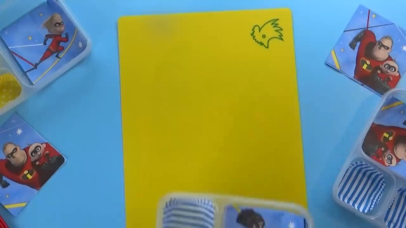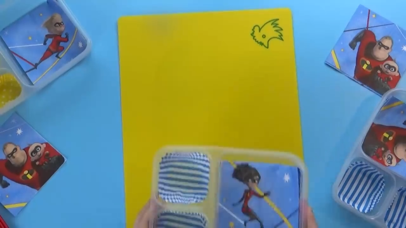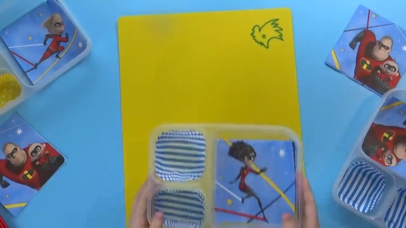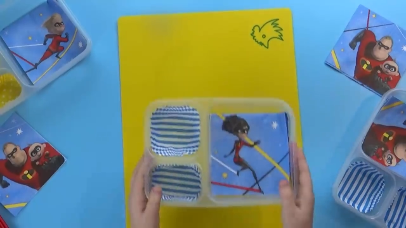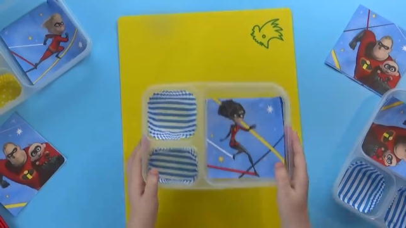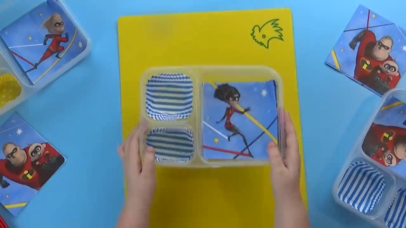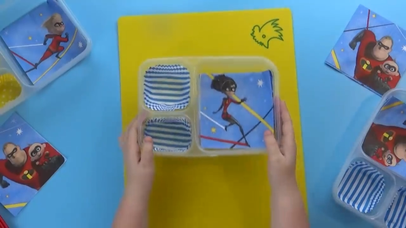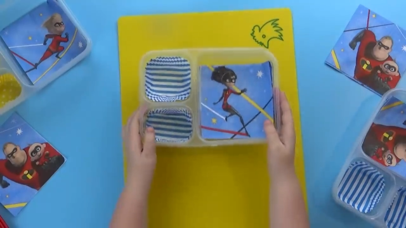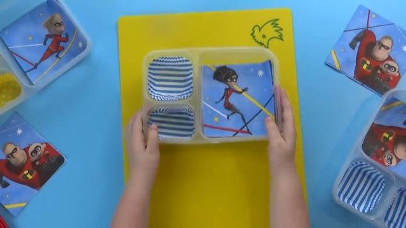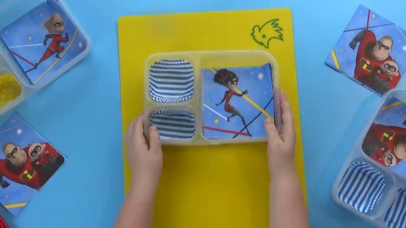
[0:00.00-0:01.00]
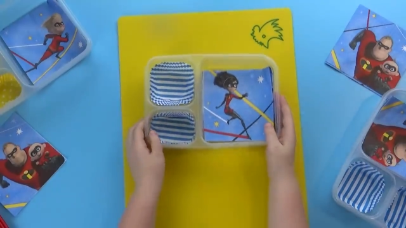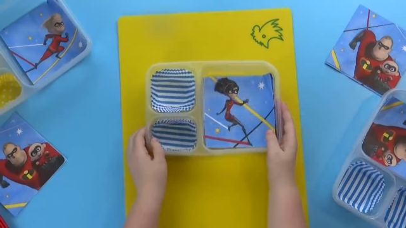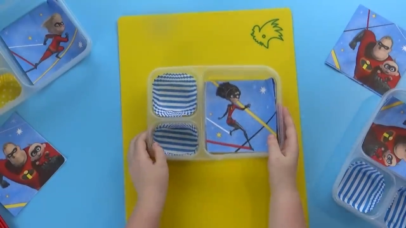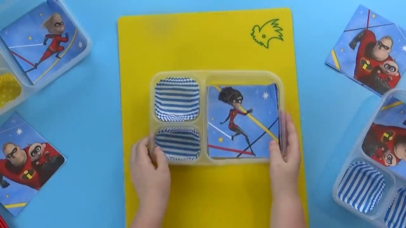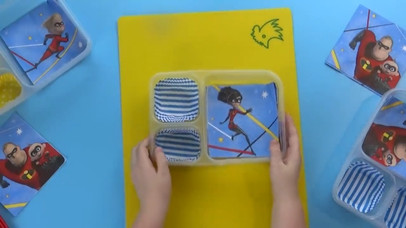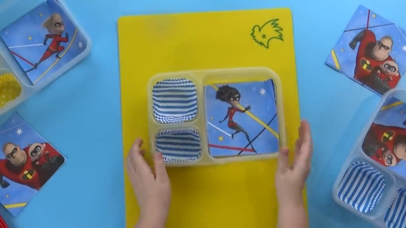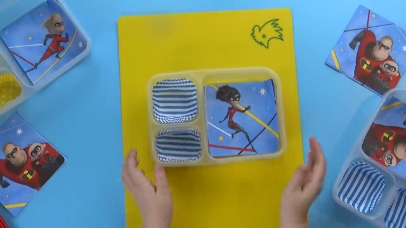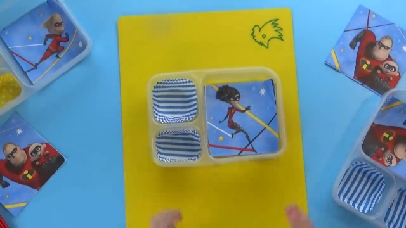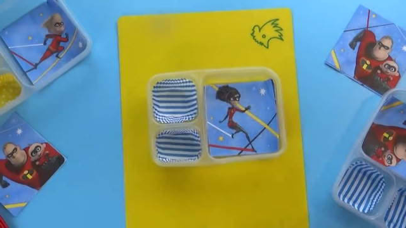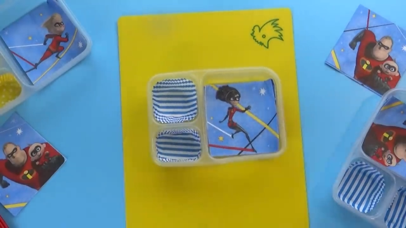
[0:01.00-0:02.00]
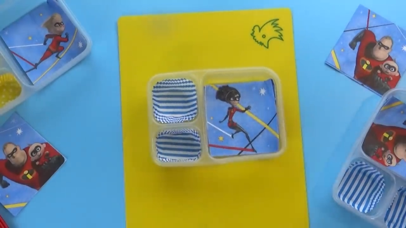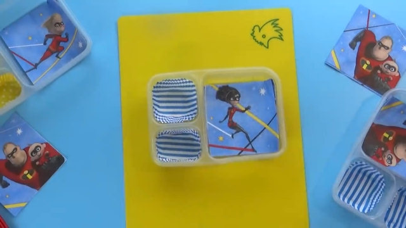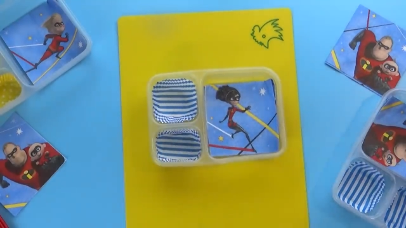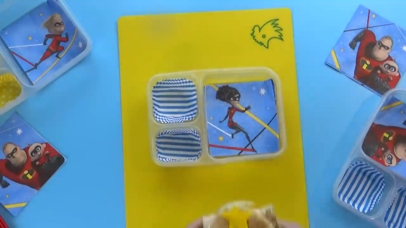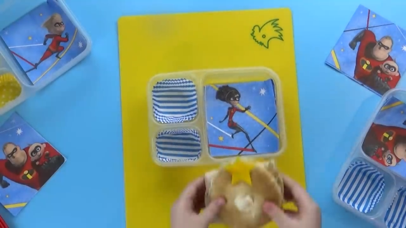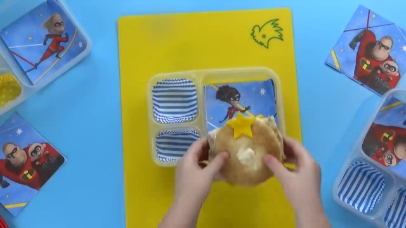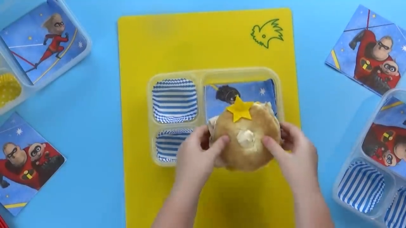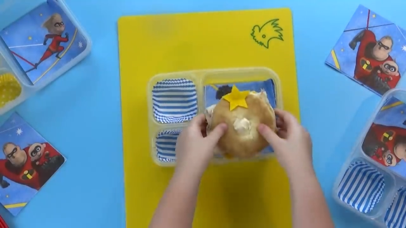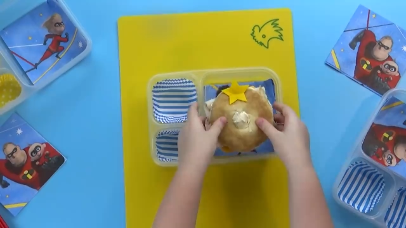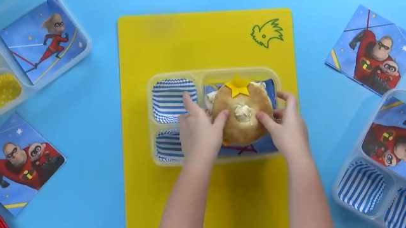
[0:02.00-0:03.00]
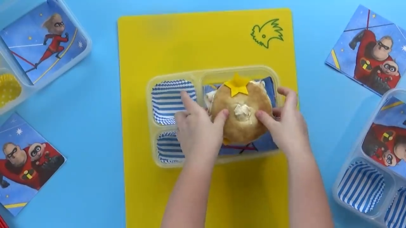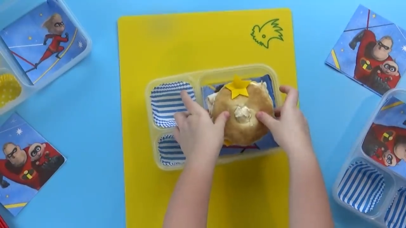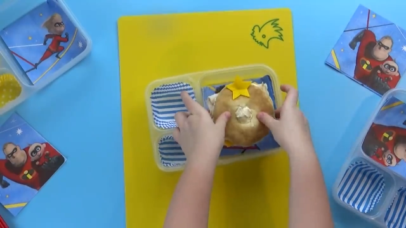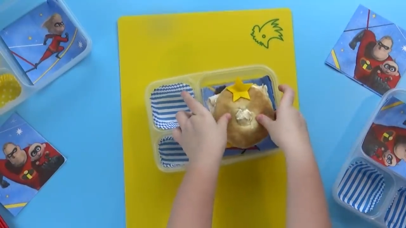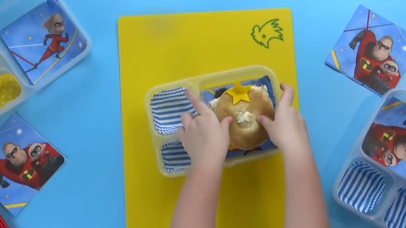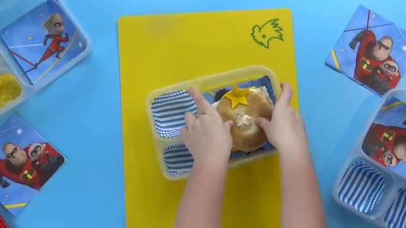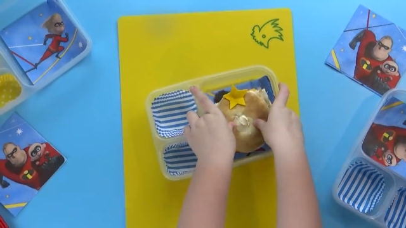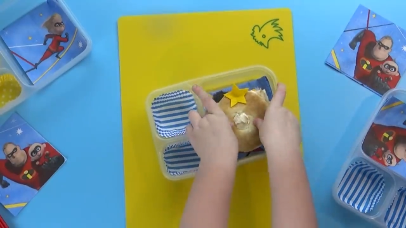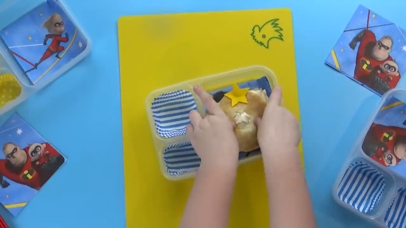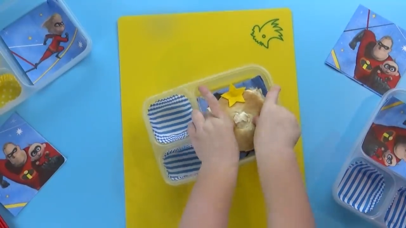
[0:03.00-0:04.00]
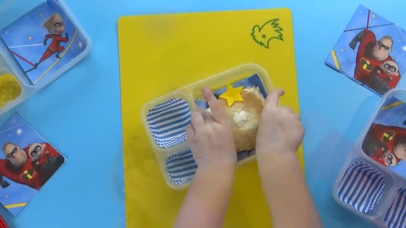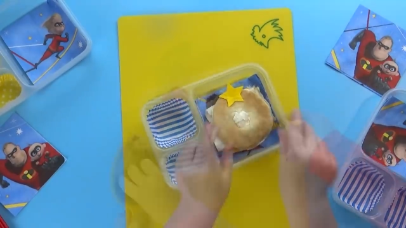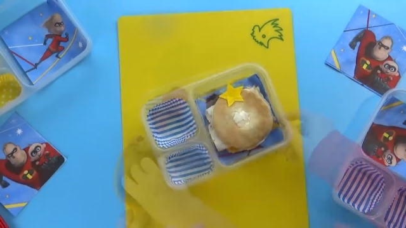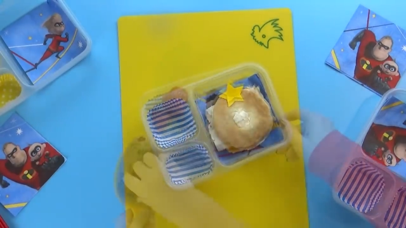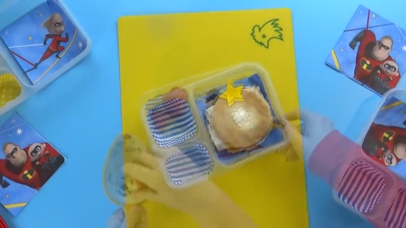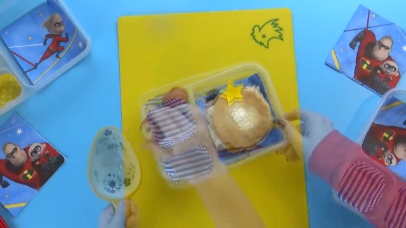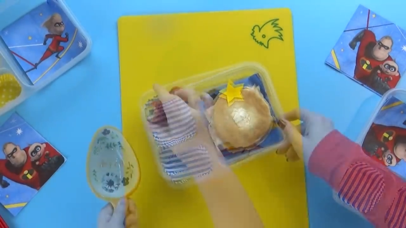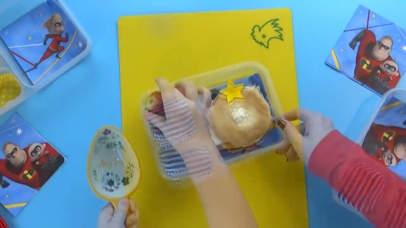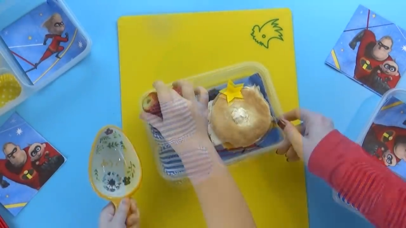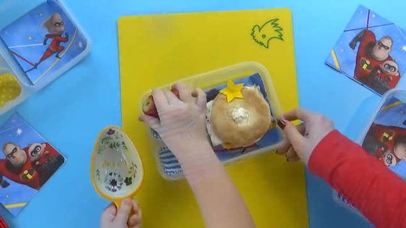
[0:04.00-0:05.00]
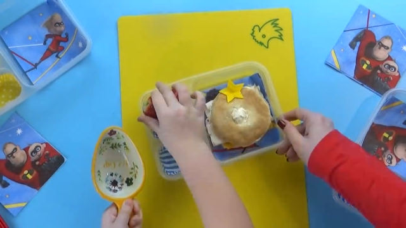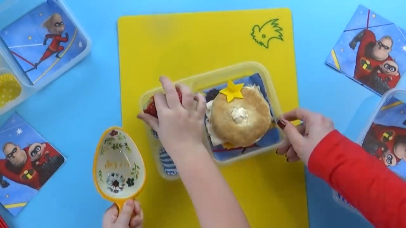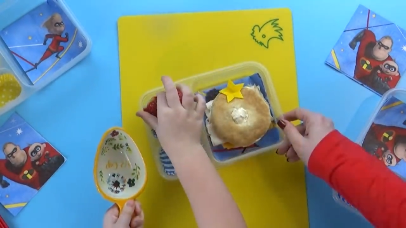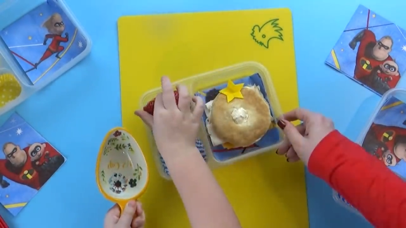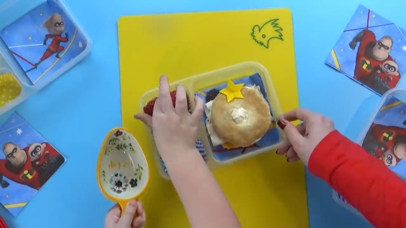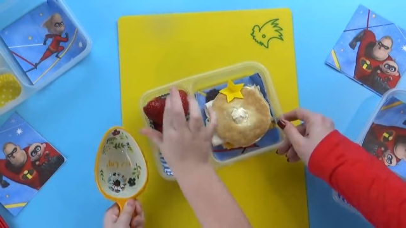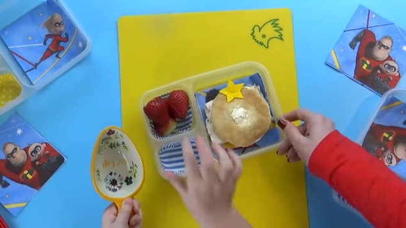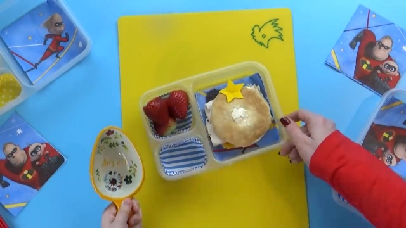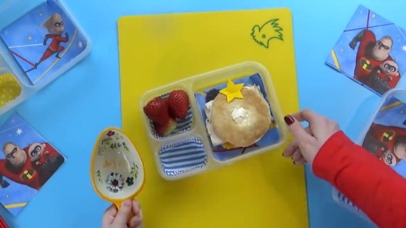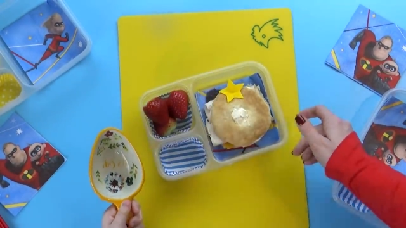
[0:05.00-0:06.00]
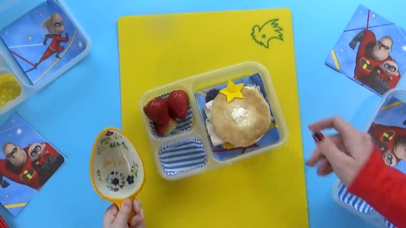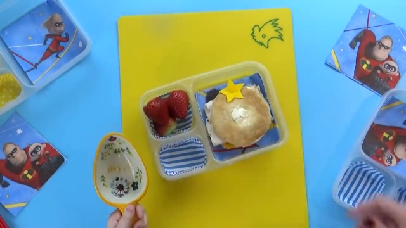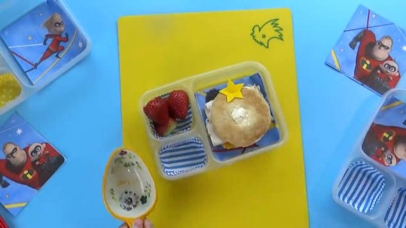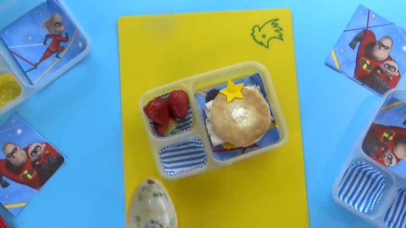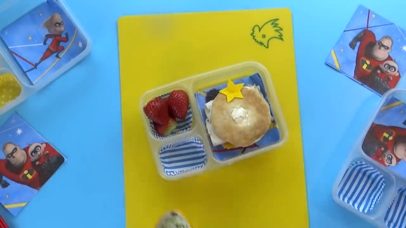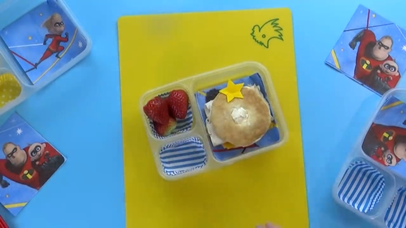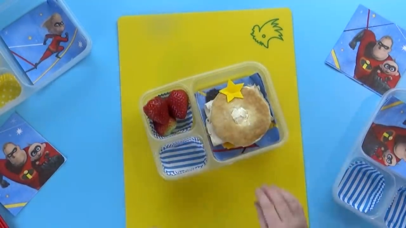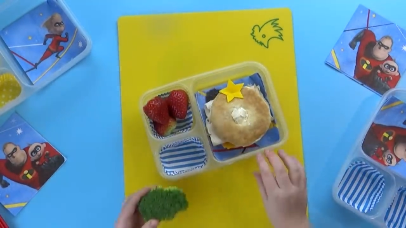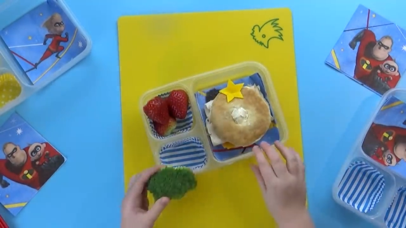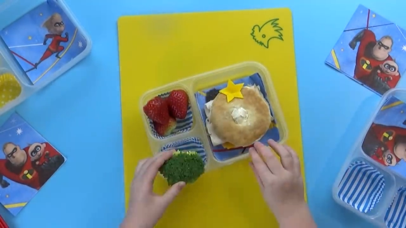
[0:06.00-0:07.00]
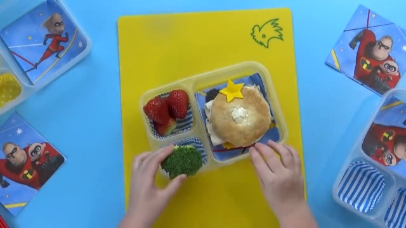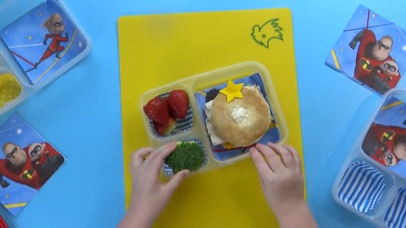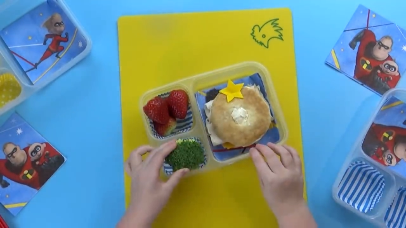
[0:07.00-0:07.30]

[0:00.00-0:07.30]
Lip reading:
No face is visible, so there are no lips to read.